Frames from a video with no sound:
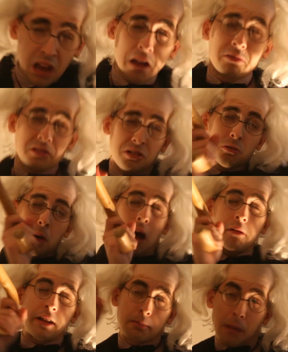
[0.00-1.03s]
Don't you
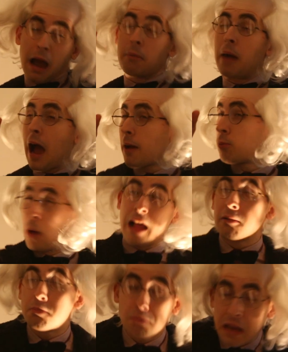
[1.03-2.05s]
worry about my
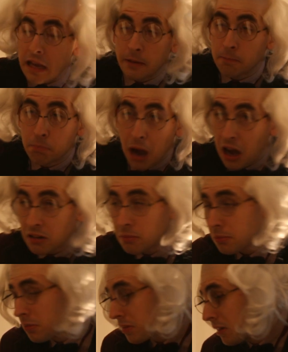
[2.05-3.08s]
well-being, Barnable.